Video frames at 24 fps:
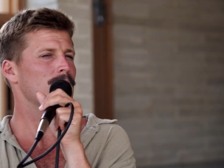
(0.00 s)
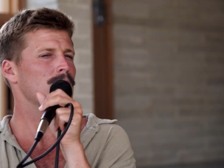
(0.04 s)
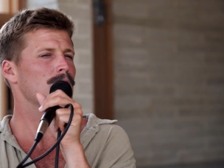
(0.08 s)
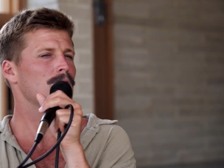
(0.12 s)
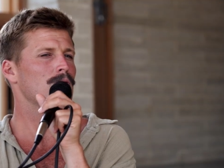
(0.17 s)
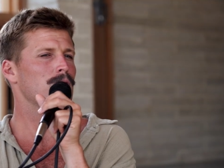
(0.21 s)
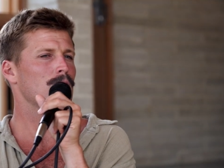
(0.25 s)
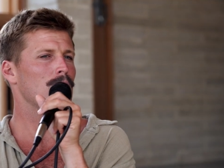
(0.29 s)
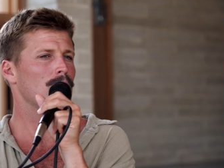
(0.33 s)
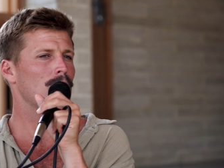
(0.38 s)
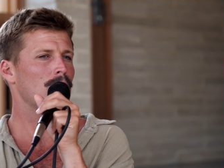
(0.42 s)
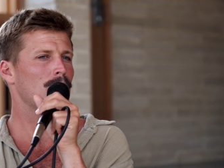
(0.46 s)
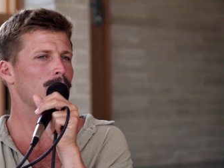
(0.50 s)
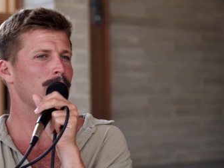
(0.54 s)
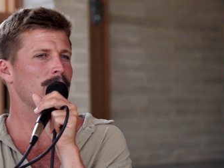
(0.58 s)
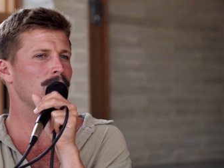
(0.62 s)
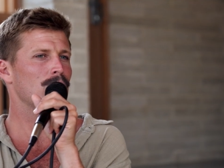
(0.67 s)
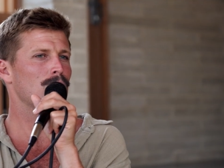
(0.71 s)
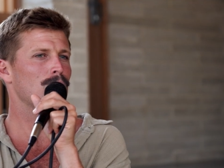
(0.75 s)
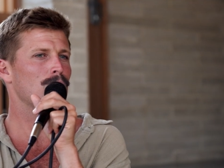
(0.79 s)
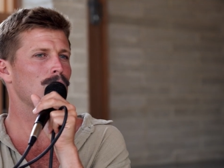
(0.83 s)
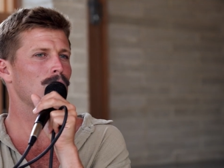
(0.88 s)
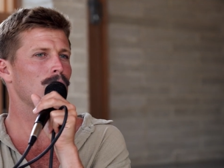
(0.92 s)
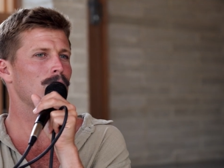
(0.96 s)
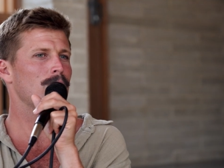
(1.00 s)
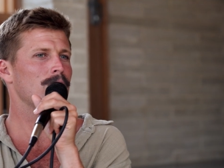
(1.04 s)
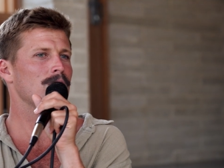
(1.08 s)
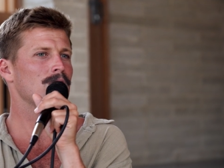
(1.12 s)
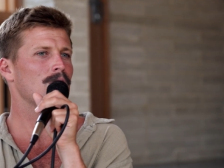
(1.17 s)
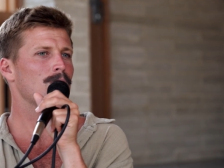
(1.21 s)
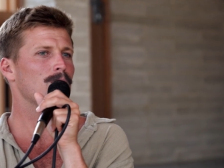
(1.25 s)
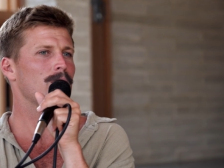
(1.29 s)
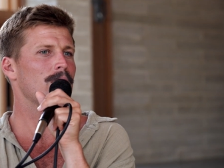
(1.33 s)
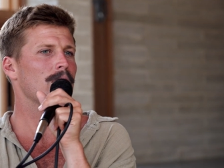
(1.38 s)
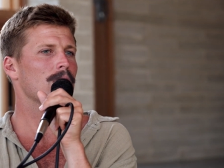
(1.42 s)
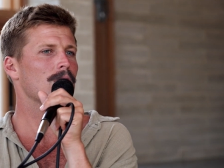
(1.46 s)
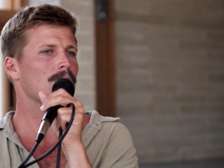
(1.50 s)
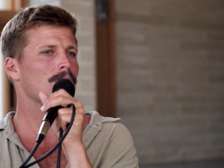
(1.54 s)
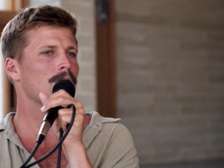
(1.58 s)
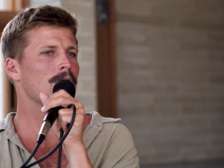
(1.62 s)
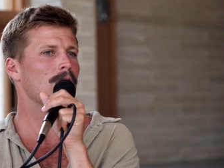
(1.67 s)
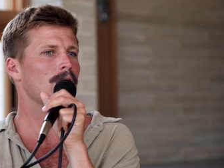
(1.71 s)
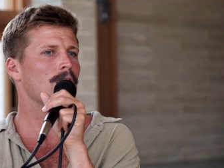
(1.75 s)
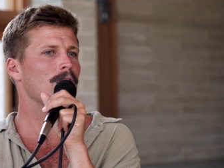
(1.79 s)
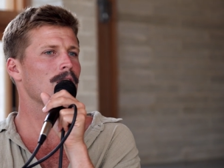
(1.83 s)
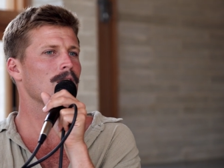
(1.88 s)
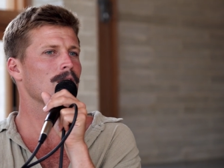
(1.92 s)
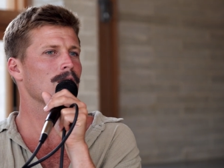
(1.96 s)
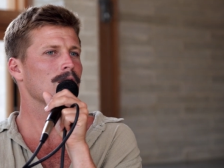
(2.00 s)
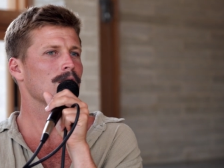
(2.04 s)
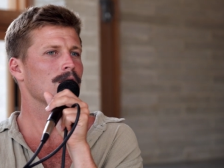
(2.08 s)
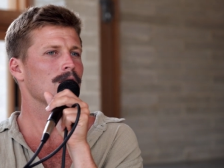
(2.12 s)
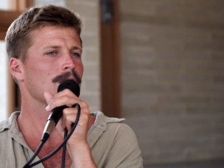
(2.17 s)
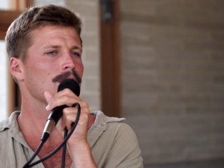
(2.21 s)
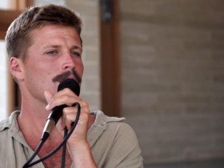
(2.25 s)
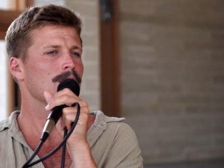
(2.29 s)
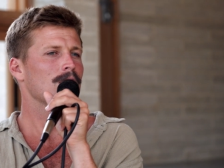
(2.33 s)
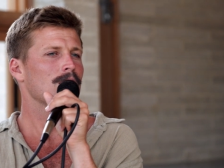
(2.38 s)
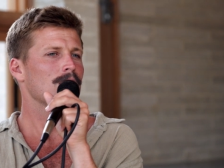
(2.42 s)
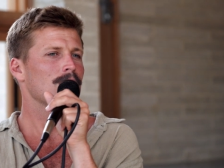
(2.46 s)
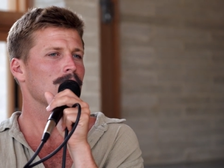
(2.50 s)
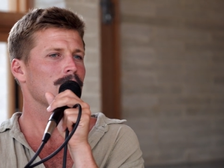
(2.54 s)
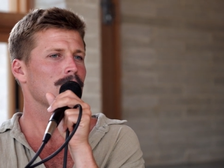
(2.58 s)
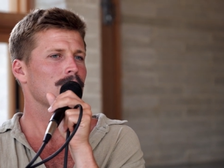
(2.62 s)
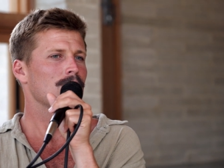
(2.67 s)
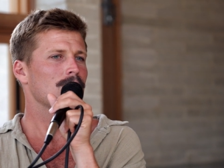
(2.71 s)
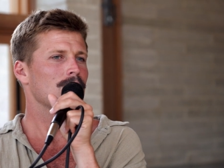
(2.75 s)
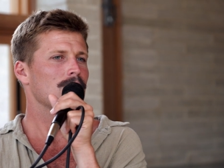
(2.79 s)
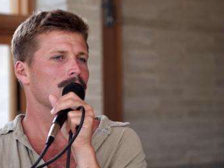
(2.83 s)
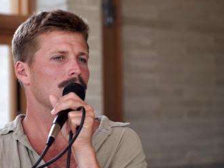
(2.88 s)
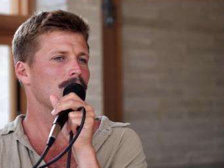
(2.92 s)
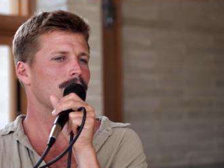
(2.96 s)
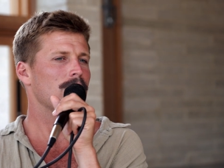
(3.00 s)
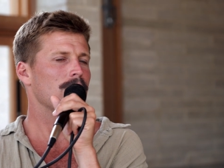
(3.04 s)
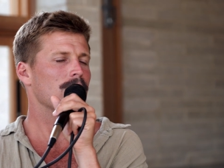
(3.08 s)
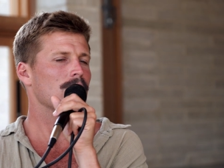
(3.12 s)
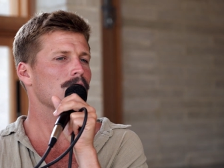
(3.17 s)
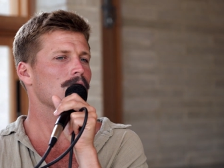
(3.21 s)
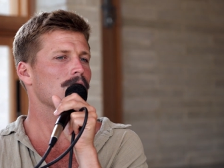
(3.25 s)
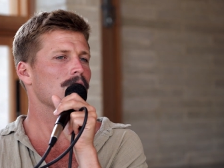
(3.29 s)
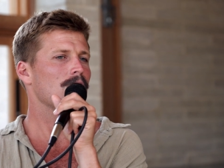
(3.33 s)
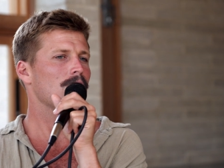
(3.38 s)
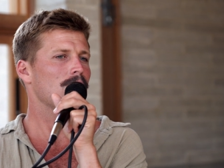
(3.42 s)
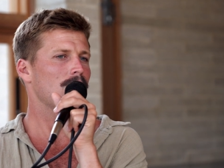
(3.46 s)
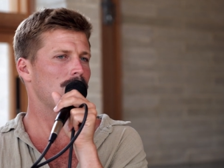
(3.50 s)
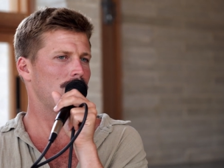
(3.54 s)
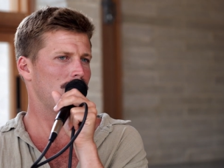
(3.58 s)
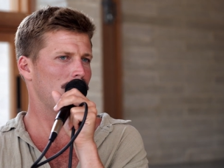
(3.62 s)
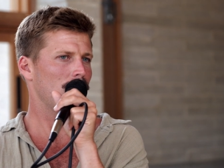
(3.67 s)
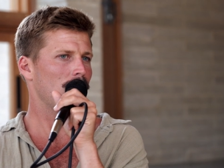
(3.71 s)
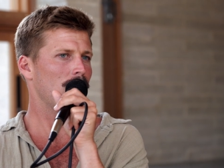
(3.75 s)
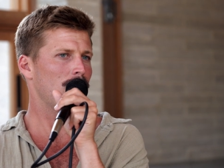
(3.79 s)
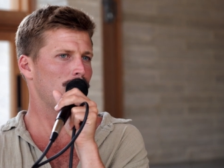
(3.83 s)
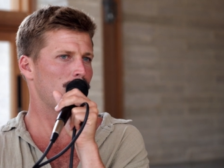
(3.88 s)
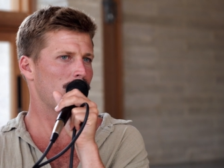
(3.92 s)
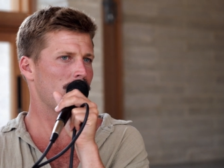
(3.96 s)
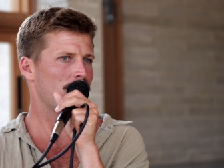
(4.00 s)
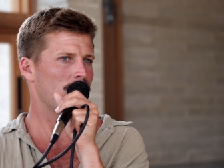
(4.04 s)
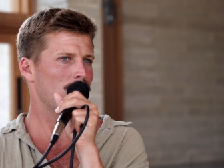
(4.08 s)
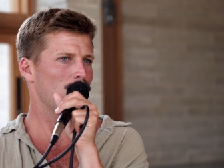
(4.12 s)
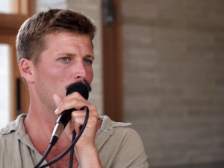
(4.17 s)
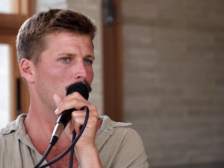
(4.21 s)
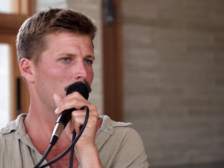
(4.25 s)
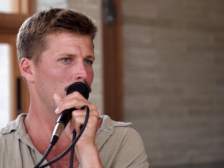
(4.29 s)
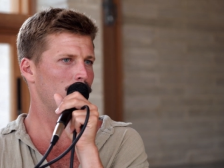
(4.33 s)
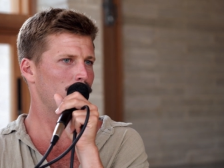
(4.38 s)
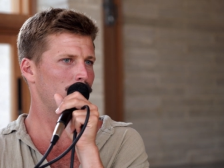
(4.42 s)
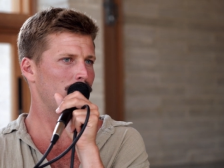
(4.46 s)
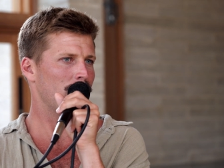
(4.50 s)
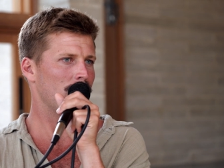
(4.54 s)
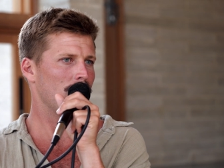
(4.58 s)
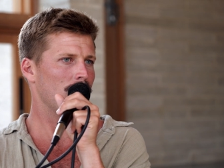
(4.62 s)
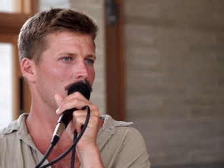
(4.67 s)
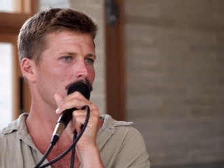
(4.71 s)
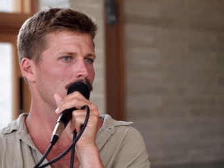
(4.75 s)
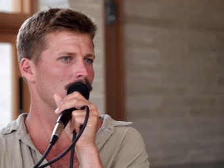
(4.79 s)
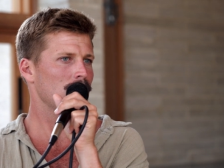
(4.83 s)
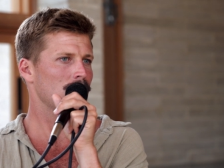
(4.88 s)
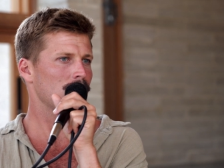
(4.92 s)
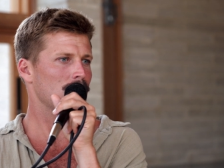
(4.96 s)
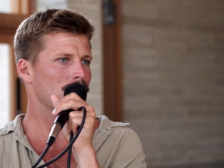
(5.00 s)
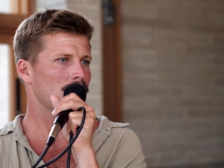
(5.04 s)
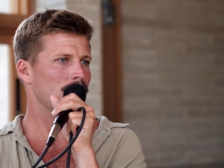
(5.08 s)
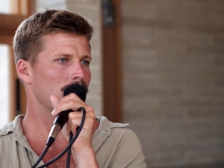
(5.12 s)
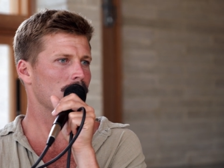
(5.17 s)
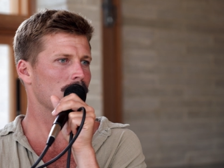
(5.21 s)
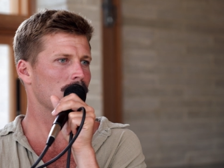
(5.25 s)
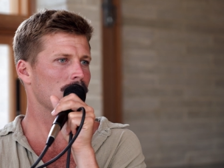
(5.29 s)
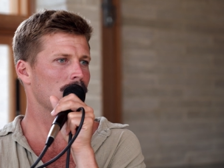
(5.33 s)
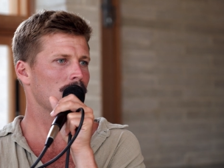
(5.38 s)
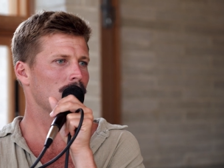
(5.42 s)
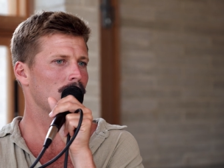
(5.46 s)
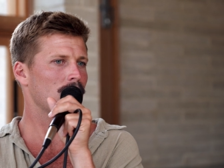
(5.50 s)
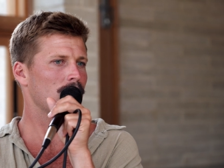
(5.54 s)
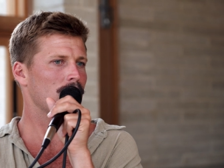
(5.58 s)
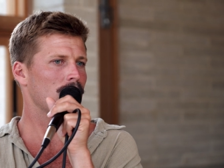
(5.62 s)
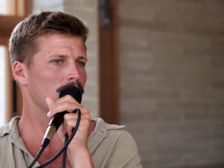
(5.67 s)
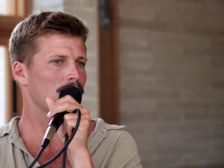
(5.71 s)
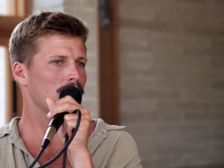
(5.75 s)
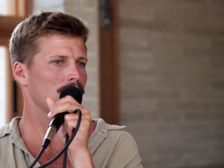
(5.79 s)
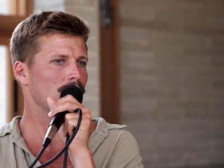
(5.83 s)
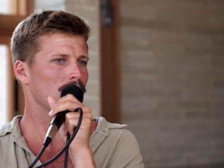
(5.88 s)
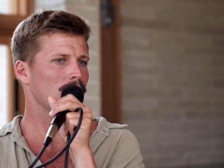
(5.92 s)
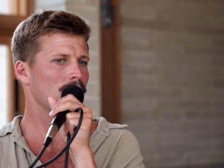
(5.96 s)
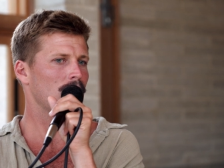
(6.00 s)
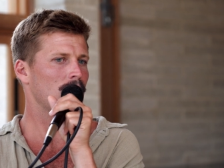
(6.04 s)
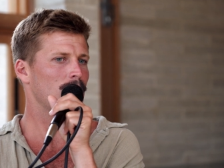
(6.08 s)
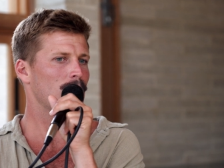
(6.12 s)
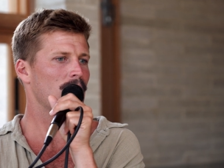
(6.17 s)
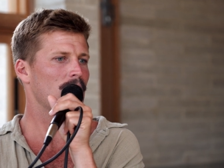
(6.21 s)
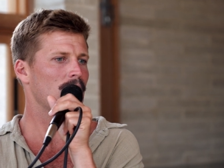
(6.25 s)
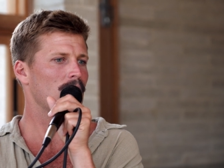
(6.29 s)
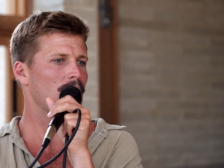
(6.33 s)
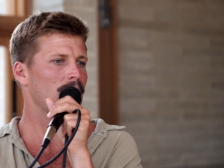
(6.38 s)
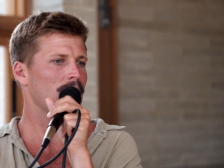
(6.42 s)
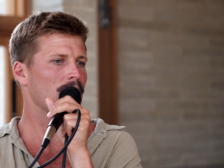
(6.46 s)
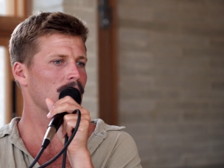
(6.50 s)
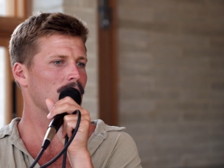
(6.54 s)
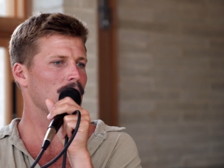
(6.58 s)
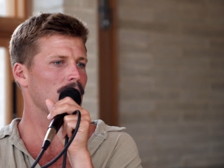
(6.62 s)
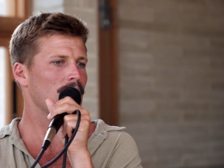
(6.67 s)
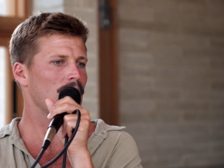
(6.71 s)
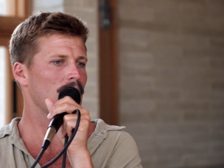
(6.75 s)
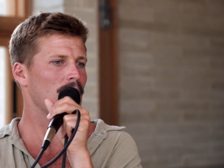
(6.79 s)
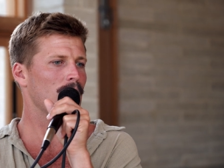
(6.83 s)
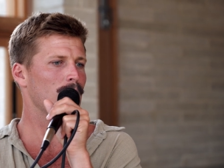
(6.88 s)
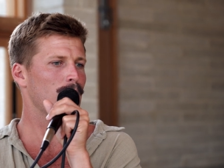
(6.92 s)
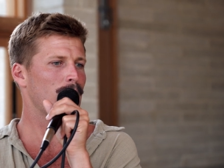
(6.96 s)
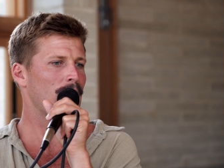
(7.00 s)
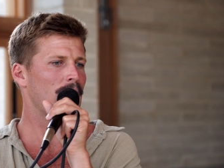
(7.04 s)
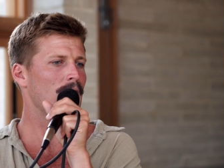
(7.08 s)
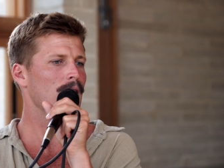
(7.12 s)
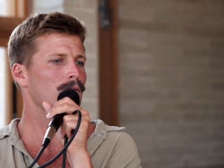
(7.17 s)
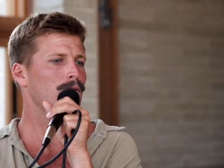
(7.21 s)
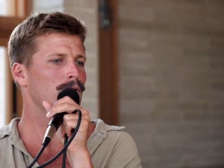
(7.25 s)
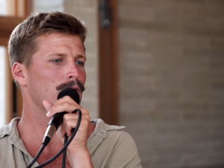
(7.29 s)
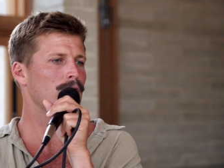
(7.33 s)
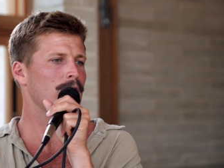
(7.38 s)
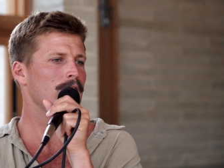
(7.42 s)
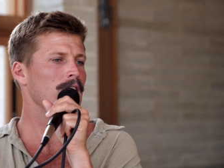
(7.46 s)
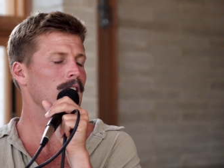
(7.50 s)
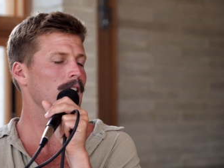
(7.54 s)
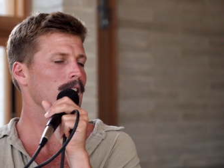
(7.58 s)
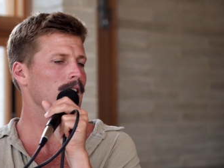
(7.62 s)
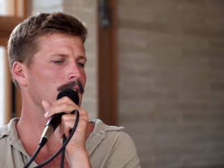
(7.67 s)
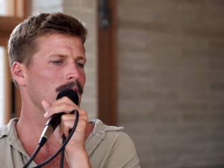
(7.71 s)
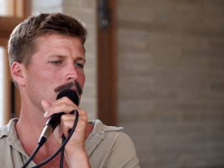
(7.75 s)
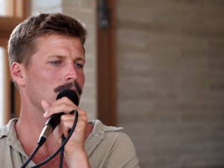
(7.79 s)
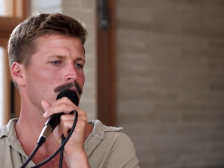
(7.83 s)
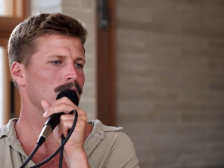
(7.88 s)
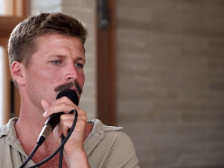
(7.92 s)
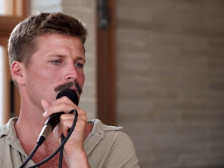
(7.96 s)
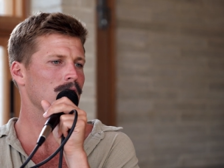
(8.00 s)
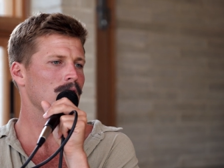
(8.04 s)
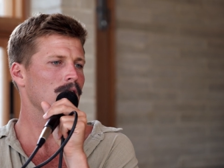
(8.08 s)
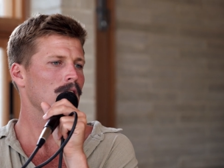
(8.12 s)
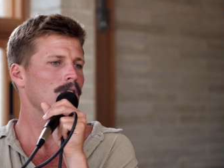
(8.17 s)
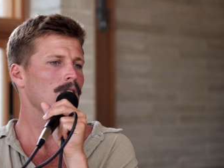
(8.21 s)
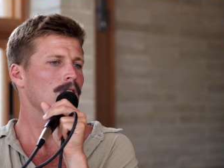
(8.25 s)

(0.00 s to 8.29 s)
myself with a lot of mental noise and i'm like okay like am i in one piece like can i am i like pain free like that's